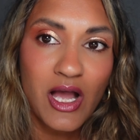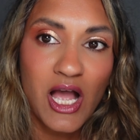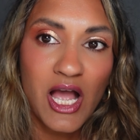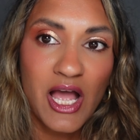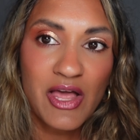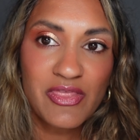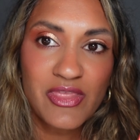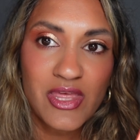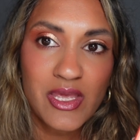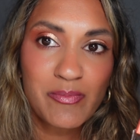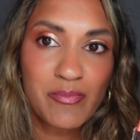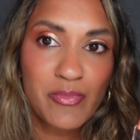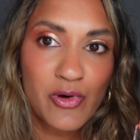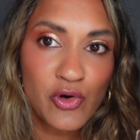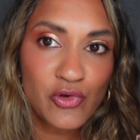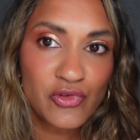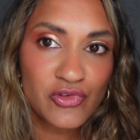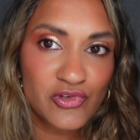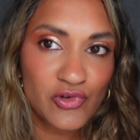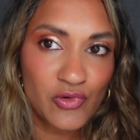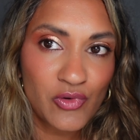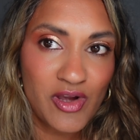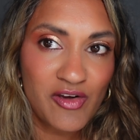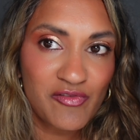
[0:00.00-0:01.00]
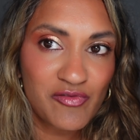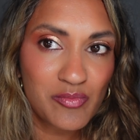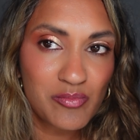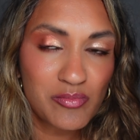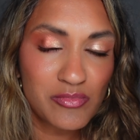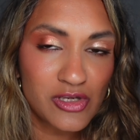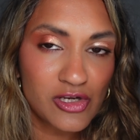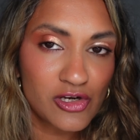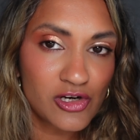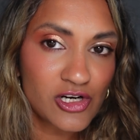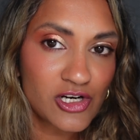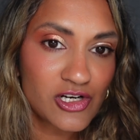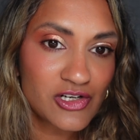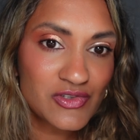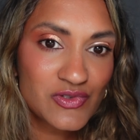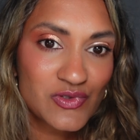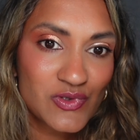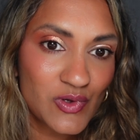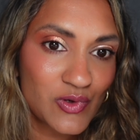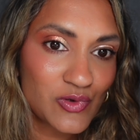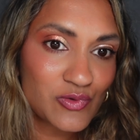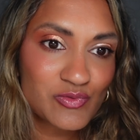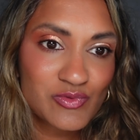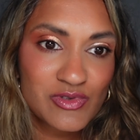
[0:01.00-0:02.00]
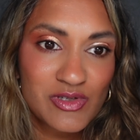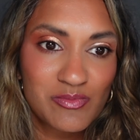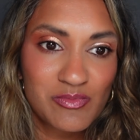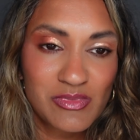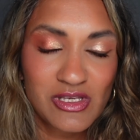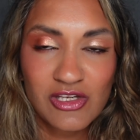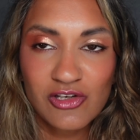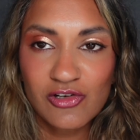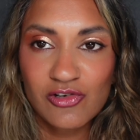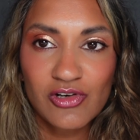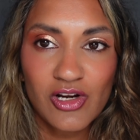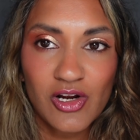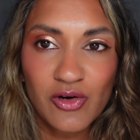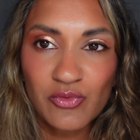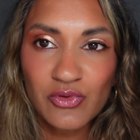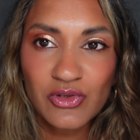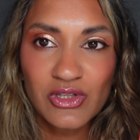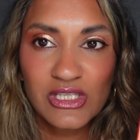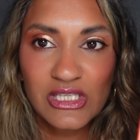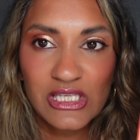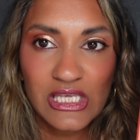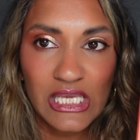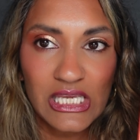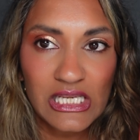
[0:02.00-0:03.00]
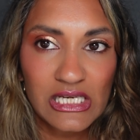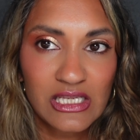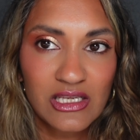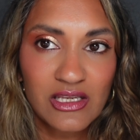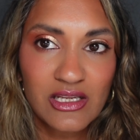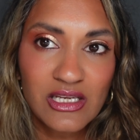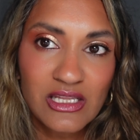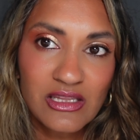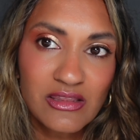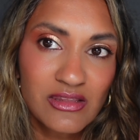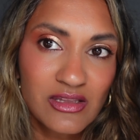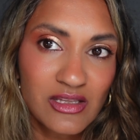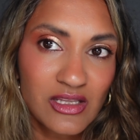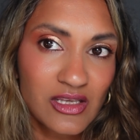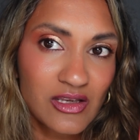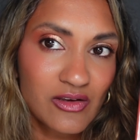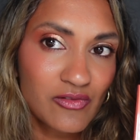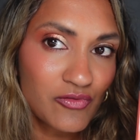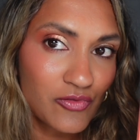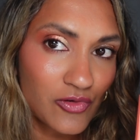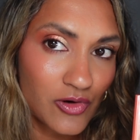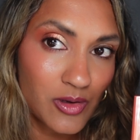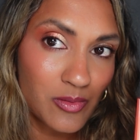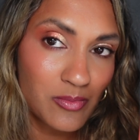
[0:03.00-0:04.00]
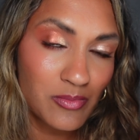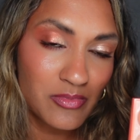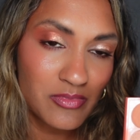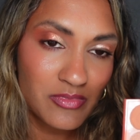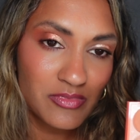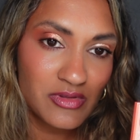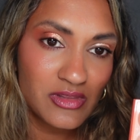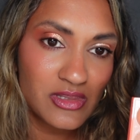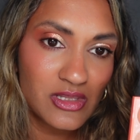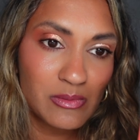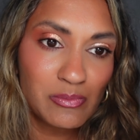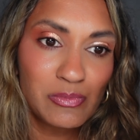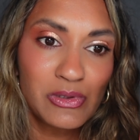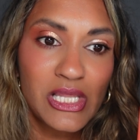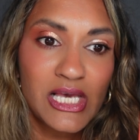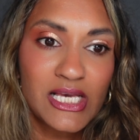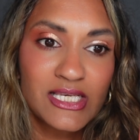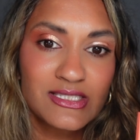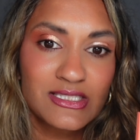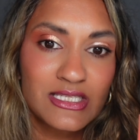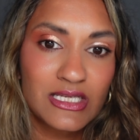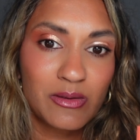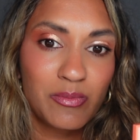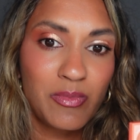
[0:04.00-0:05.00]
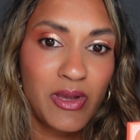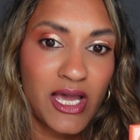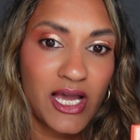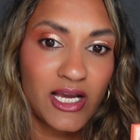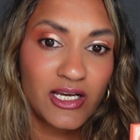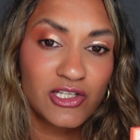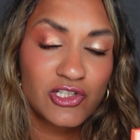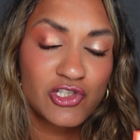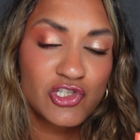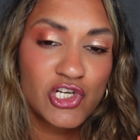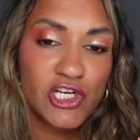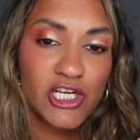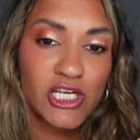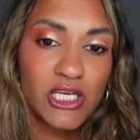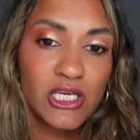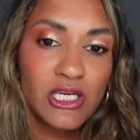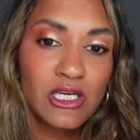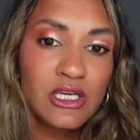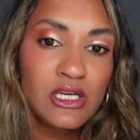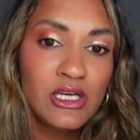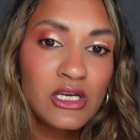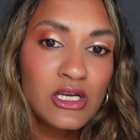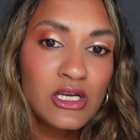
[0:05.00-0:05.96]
They both don't have a mirror, so to me, you're not really gaining anything from the plastic packaging.